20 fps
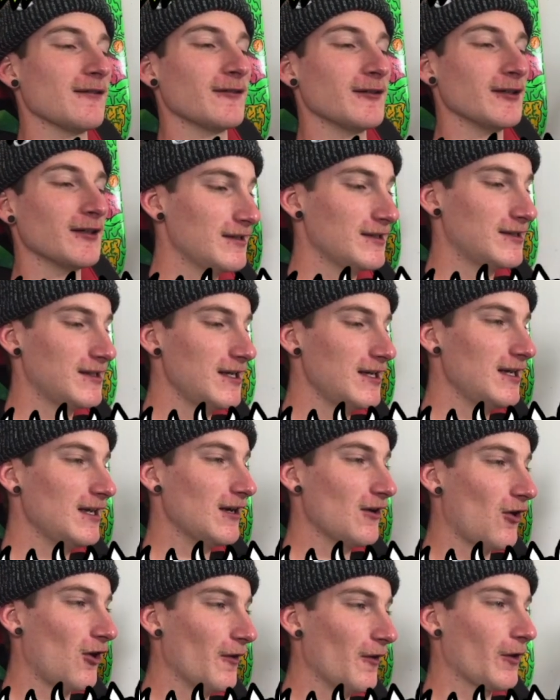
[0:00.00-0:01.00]
Like,
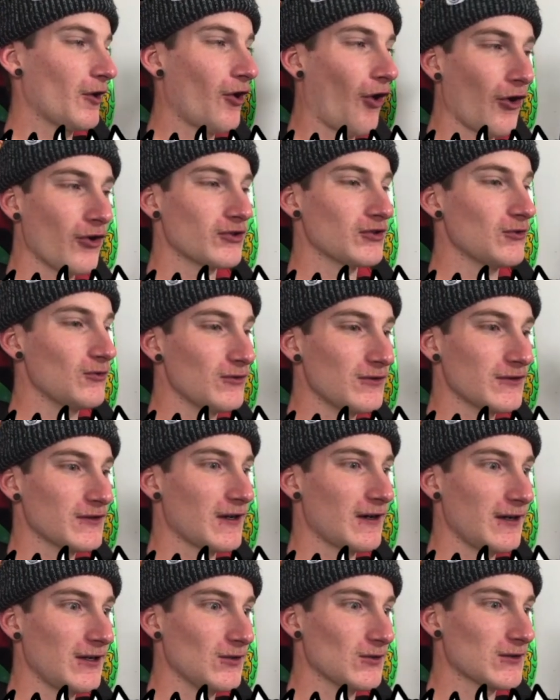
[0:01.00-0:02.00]
seeing all the cartoons
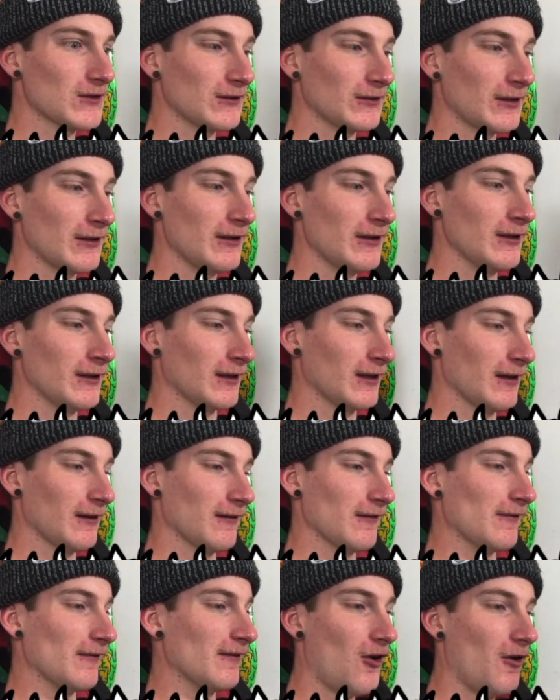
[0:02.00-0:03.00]
that I used to like
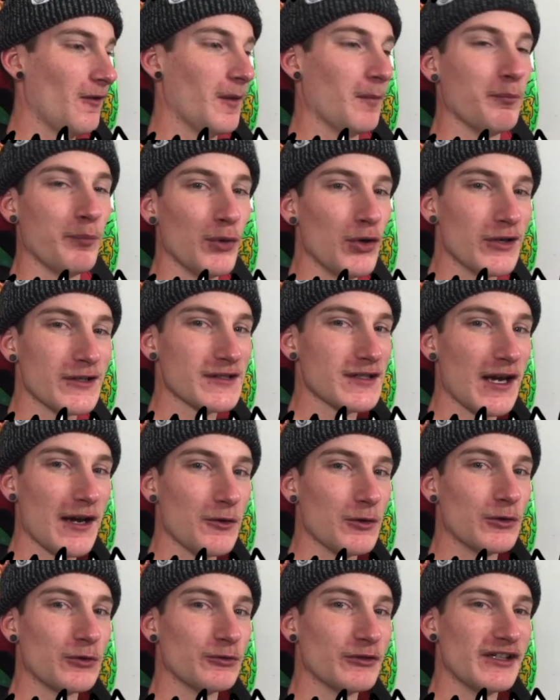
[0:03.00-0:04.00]
and all the books I
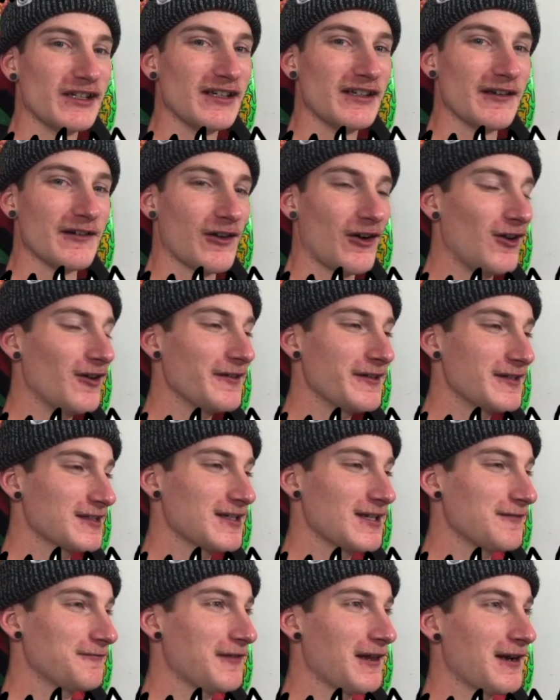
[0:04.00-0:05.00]
would read and all the
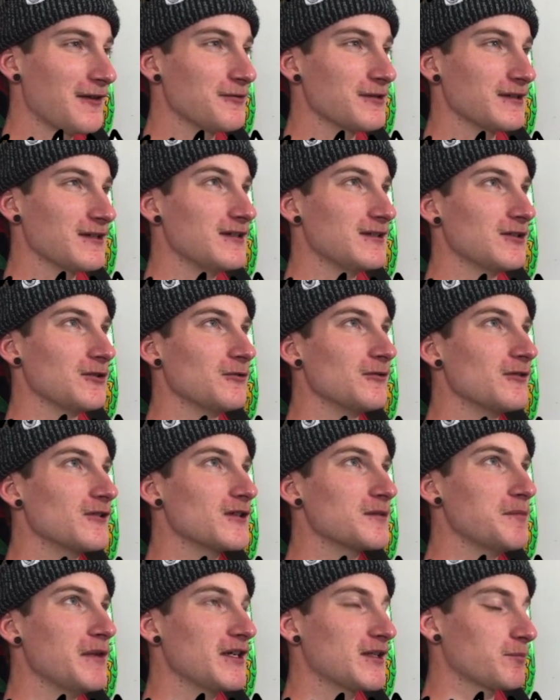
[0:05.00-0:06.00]
stuff that I was into, it
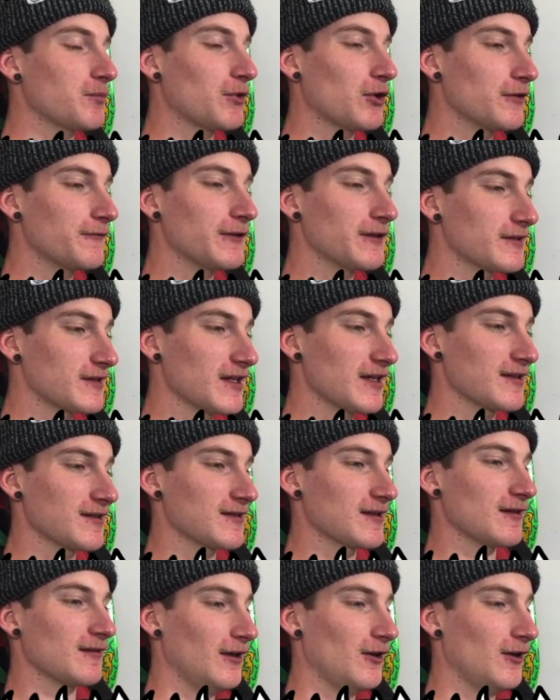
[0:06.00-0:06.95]
just makes perfect sense that,